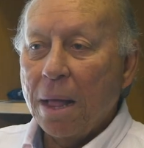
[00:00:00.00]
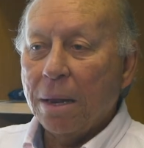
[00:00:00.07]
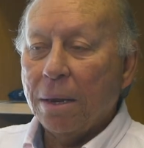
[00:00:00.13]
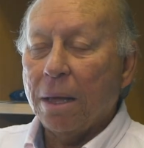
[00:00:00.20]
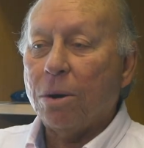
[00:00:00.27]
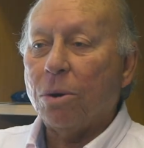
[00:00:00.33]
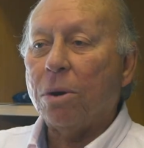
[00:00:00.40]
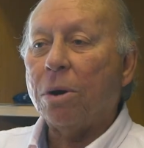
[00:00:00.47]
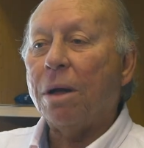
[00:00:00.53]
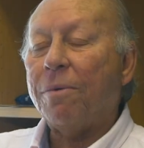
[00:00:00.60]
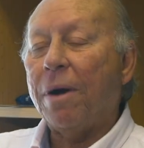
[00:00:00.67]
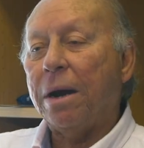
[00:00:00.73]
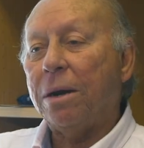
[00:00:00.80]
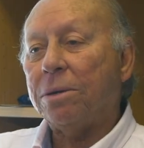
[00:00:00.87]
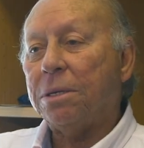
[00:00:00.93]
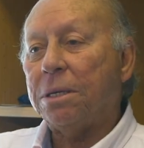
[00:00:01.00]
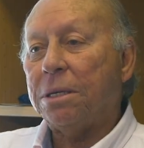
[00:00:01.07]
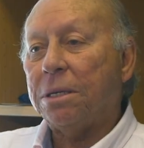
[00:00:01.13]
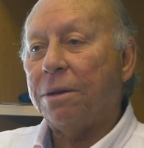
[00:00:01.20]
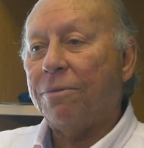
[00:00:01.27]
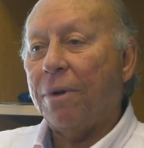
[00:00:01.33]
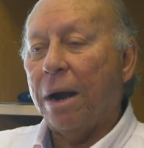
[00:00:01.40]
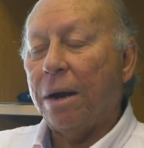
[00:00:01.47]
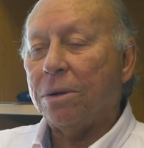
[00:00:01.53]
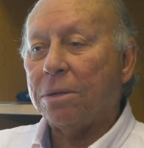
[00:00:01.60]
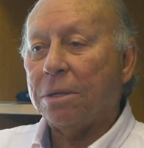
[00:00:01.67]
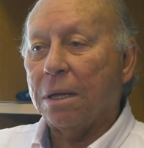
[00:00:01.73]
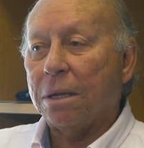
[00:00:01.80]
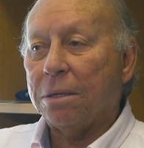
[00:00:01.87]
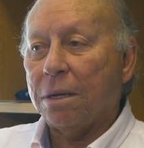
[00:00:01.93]
The coronavirus is a virus
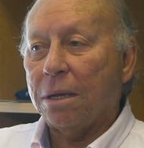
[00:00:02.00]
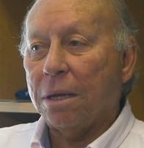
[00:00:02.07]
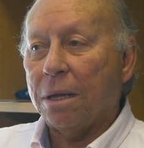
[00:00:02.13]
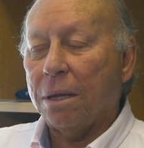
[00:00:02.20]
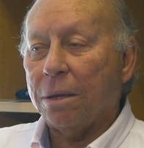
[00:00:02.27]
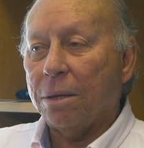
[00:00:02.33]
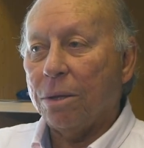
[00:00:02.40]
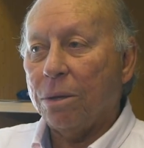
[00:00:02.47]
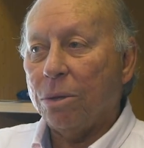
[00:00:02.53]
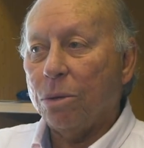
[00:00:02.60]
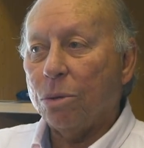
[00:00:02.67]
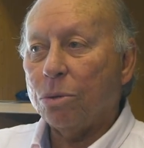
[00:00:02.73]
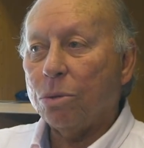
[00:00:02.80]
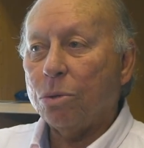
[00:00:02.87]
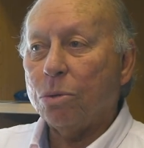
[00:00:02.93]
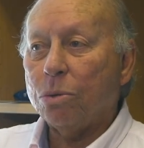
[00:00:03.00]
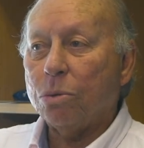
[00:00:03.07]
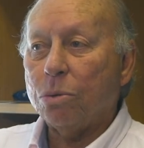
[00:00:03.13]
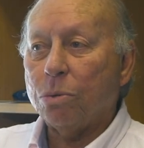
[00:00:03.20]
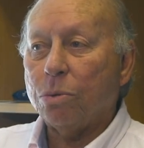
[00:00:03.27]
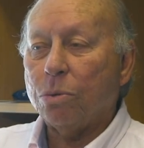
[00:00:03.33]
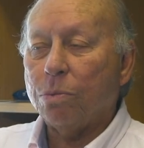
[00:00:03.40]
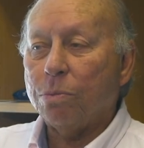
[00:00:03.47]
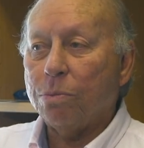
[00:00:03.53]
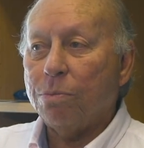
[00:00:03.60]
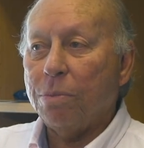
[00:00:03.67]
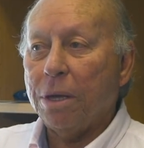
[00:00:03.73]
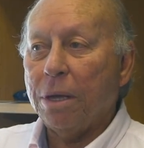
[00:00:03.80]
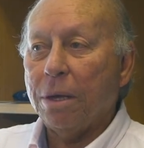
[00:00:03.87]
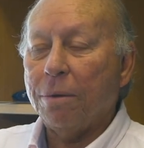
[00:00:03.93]
that uh, used to
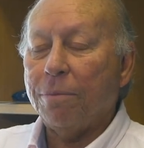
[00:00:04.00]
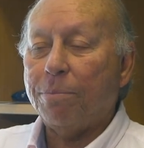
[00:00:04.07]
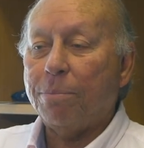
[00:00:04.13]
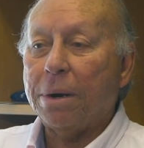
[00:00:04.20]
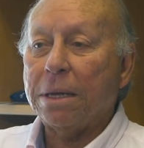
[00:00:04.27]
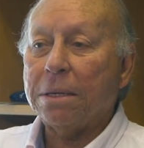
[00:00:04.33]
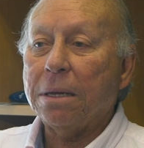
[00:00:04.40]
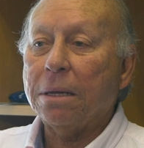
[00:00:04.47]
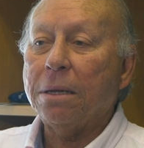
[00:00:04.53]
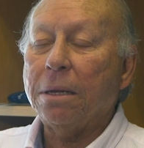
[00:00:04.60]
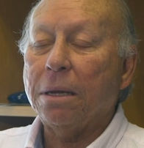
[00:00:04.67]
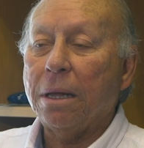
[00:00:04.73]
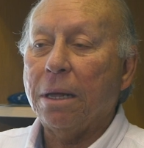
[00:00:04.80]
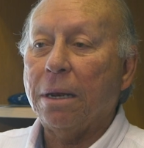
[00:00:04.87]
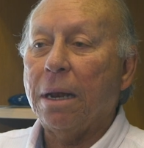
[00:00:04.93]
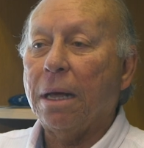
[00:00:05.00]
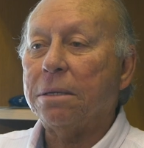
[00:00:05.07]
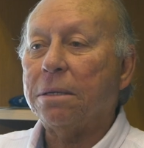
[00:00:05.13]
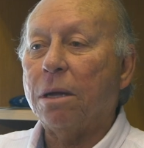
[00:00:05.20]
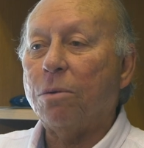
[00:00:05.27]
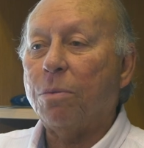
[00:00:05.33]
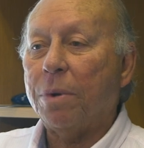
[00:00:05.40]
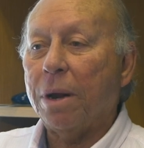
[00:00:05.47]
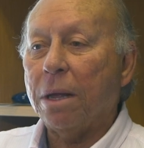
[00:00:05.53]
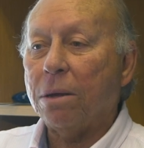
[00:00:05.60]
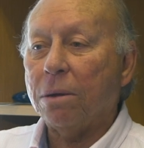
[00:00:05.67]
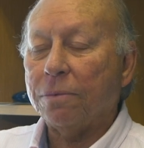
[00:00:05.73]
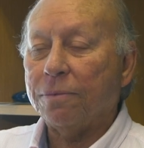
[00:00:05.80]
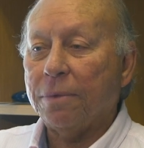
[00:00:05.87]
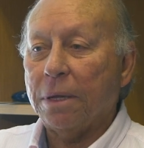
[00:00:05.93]
be present in the last
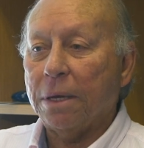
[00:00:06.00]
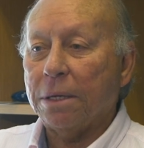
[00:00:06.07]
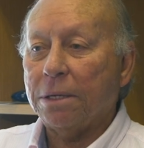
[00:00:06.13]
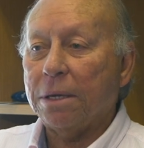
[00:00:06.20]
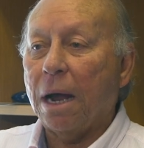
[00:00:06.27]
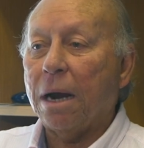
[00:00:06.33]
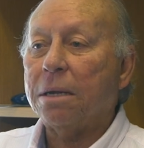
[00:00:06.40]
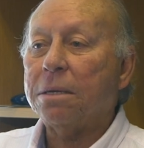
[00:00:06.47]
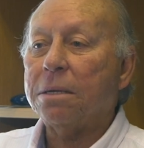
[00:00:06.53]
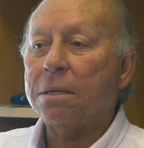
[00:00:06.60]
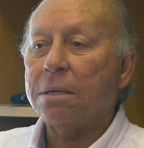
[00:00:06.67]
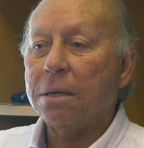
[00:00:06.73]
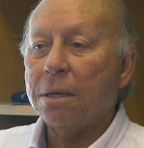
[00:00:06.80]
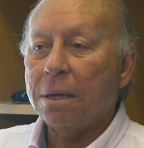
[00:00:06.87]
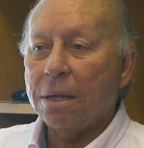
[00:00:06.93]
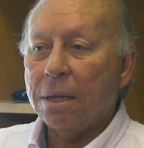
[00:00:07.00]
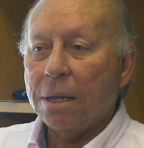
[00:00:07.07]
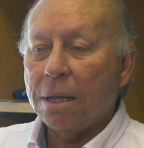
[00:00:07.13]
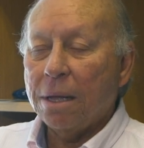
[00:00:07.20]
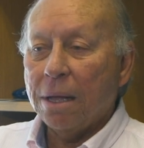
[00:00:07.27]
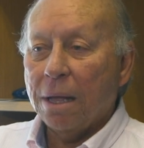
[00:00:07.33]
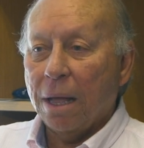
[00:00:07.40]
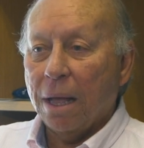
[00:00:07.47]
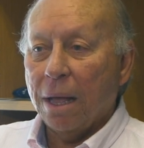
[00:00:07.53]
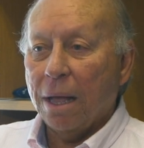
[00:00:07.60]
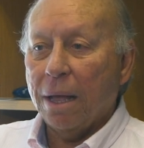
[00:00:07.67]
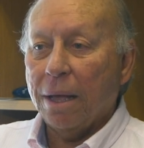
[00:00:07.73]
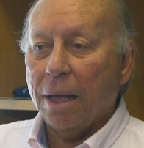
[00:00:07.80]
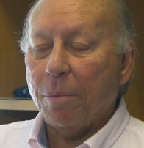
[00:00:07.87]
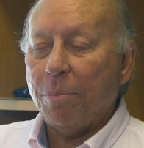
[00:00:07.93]
outbreak of the SARS
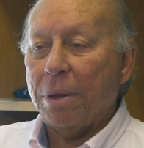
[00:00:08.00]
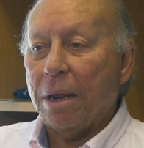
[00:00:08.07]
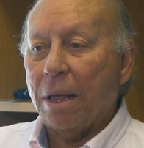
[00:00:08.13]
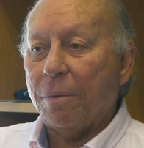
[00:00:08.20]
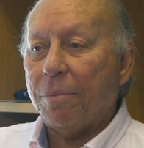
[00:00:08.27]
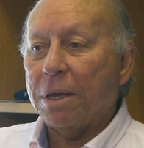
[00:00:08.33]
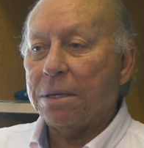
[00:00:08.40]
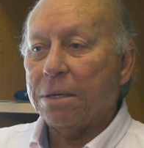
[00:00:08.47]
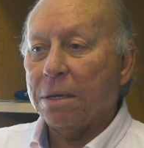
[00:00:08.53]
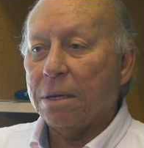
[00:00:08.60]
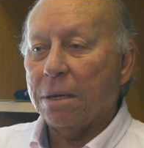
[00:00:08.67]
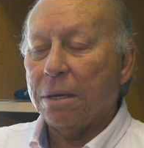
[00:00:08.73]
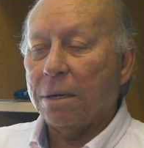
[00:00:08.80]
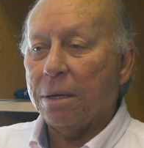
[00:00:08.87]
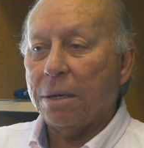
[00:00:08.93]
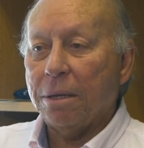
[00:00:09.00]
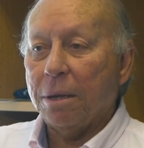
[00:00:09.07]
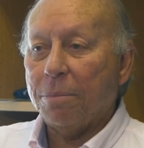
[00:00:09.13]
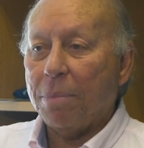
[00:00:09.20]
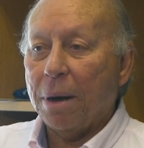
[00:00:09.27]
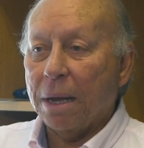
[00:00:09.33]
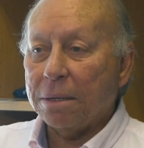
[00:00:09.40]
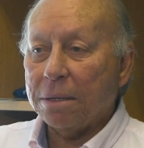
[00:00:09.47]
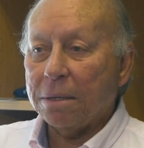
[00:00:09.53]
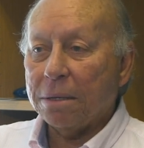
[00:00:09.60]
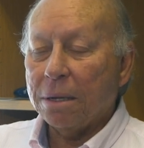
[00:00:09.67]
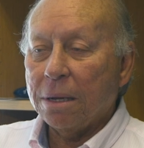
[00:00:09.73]
uh, epidemics uh, in the past,